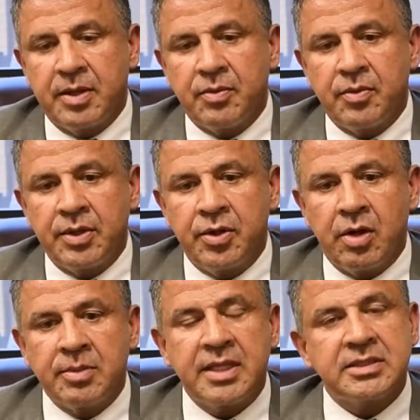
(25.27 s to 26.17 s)
but
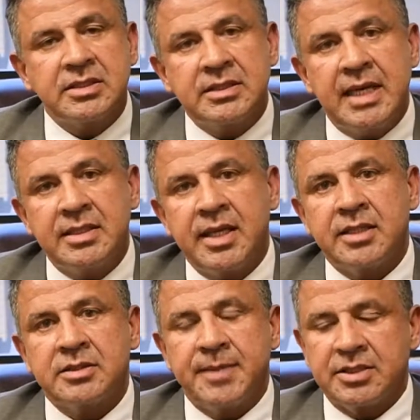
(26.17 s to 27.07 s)
normally it's a 10-day
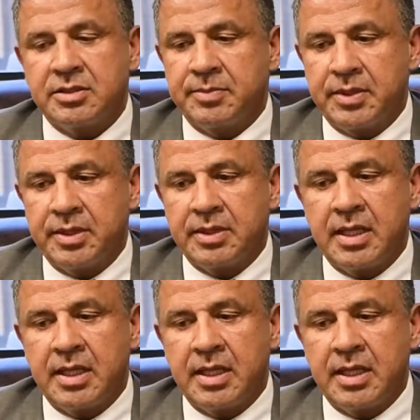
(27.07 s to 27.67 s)
inspection period.